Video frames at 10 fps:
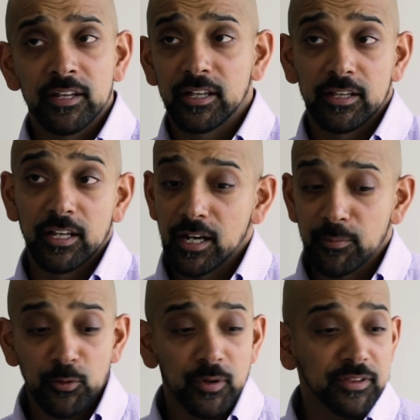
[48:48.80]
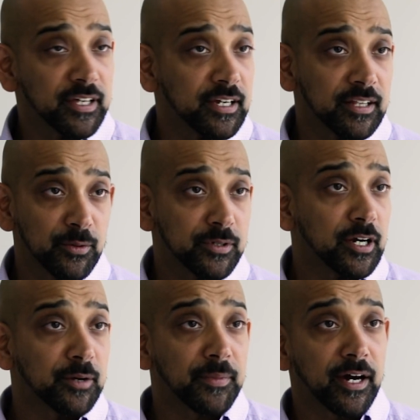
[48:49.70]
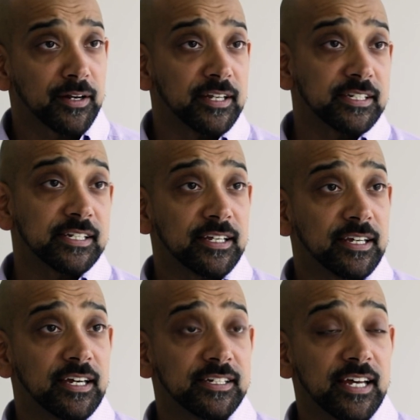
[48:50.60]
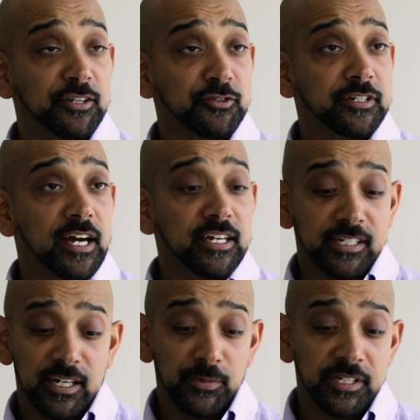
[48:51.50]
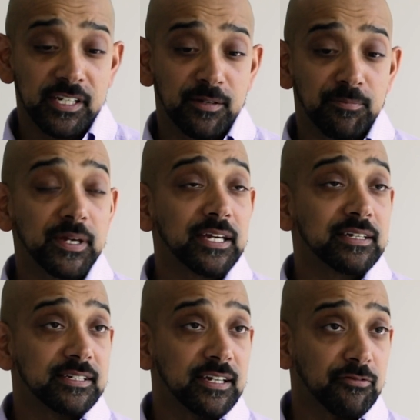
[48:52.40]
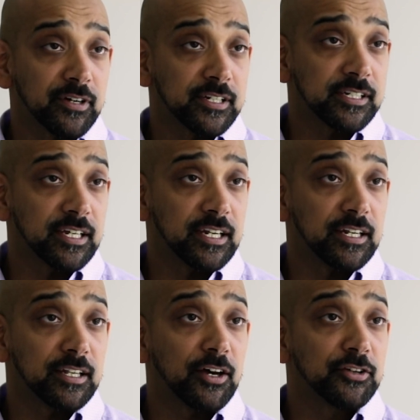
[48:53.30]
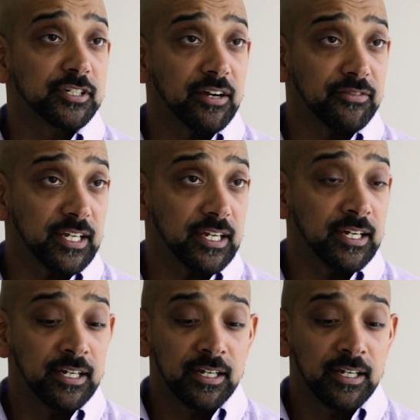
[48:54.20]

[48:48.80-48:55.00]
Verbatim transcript: the, the number one thing like we're talking about is is exercising and we see the biggest difference in longevity